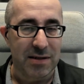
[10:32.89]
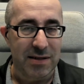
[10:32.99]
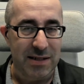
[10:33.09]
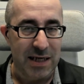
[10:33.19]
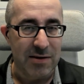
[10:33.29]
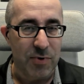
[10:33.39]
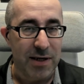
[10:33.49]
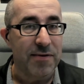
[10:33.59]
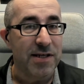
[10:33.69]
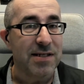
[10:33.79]

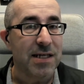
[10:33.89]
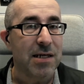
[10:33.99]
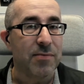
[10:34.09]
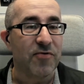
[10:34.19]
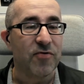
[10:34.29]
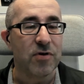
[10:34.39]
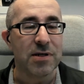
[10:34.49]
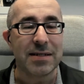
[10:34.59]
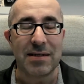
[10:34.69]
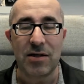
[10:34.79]
setup
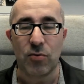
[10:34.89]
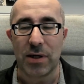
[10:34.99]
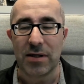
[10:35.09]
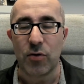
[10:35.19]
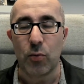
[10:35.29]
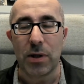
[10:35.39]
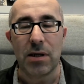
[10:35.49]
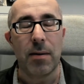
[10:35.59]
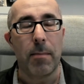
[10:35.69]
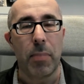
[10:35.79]
for CU1
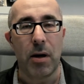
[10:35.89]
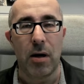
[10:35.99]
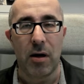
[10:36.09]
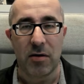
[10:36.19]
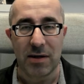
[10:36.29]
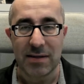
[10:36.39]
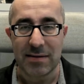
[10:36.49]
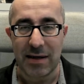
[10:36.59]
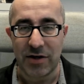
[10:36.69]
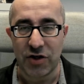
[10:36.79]
will block
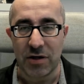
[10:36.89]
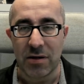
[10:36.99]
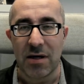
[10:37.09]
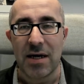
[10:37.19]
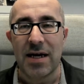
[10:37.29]
installation